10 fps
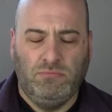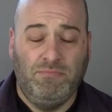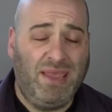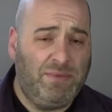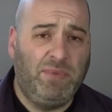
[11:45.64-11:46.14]

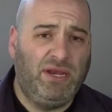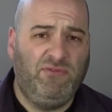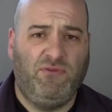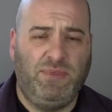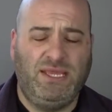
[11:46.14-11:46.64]
make money
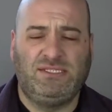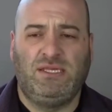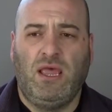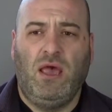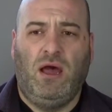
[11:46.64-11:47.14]
from this.
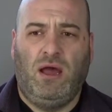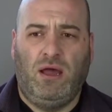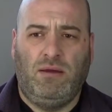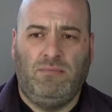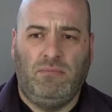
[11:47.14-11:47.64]

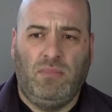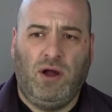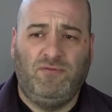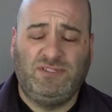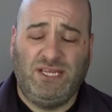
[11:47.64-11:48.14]

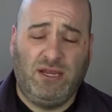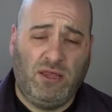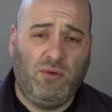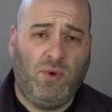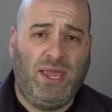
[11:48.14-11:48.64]
Obviously,
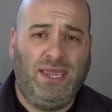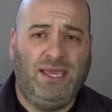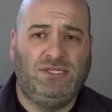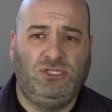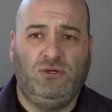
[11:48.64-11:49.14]
another way
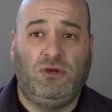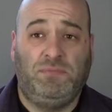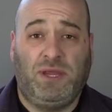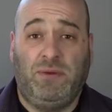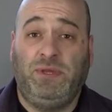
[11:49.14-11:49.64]
is you could
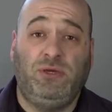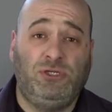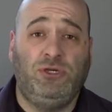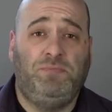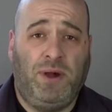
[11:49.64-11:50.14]
become a
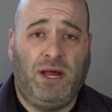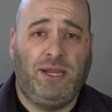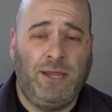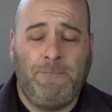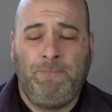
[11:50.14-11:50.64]
YouTube
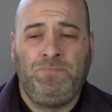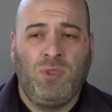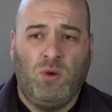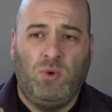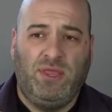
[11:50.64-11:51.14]
partner,
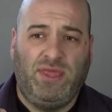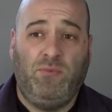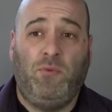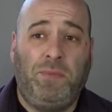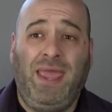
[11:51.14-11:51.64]
where they
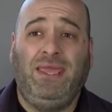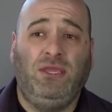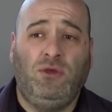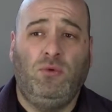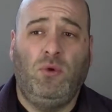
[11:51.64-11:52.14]
will pay
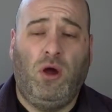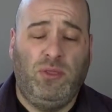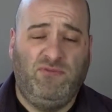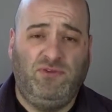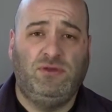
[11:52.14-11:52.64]
you on
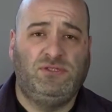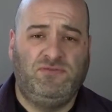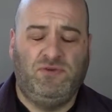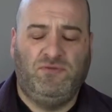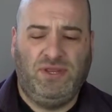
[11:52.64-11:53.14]
the views of
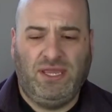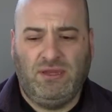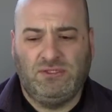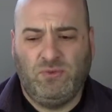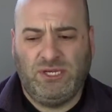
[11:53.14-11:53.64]
your
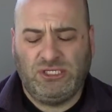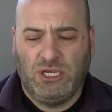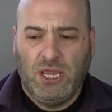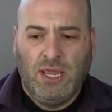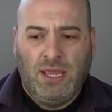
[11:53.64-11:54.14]
videos, which,
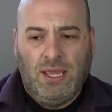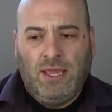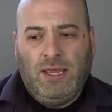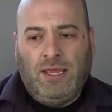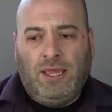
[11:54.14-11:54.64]

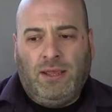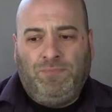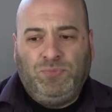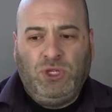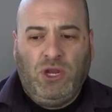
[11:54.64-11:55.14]

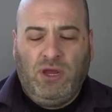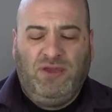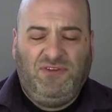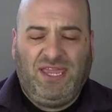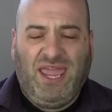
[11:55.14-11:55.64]

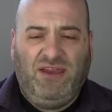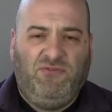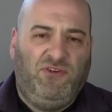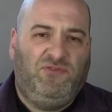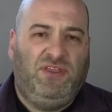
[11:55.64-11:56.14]
if you're getting
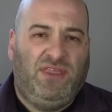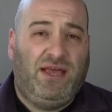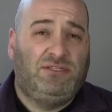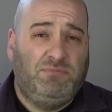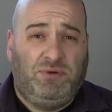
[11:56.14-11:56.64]

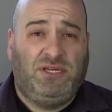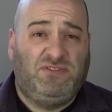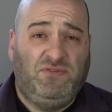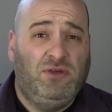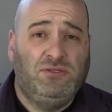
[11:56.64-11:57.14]
50,000 plus
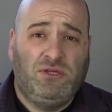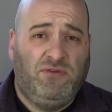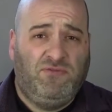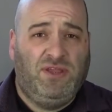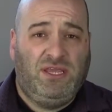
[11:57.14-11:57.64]
views on a
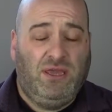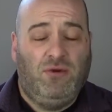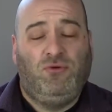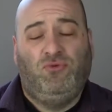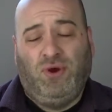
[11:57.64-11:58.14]
video,
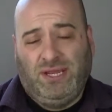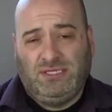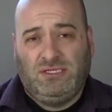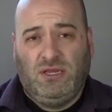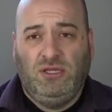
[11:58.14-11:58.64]

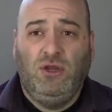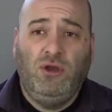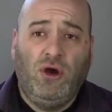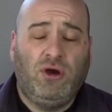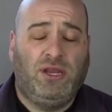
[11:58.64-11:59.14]
great. You're
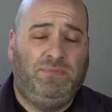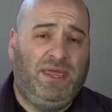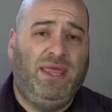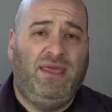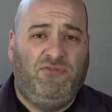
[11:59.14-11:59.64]
not going to
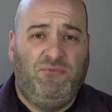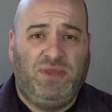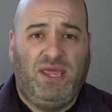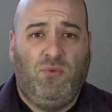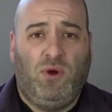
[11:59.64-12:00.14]
get there from
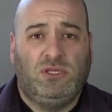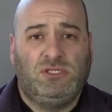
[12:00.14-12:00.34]
day one.